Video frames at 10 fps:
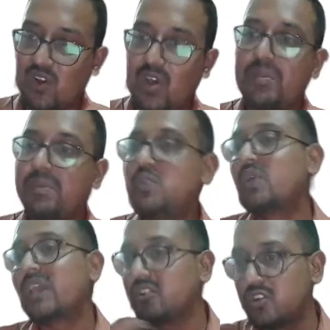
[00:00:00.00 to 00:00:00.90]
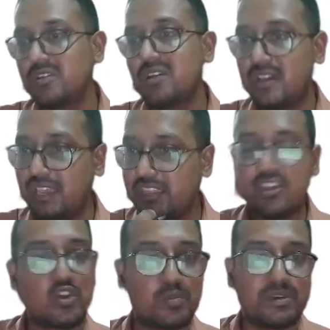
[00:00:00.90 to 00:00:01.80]
or maybe you can in
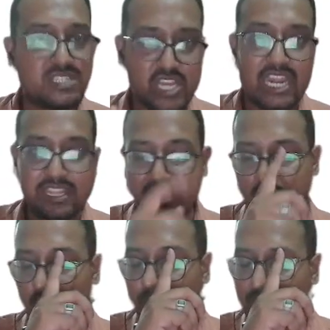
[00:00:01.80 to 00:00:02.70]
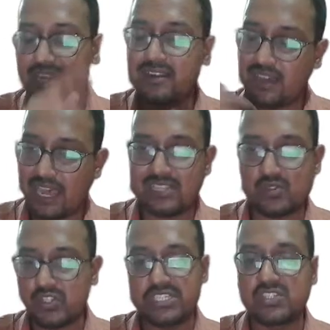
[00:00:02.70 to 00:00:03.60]
the group, chat in the group and
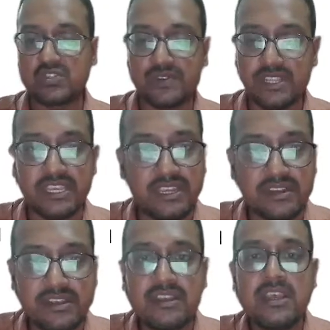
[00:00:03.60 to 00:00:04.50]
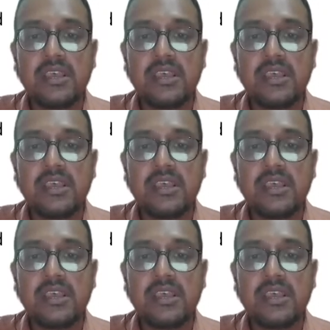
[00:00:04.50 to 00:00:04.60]
ask questions over there.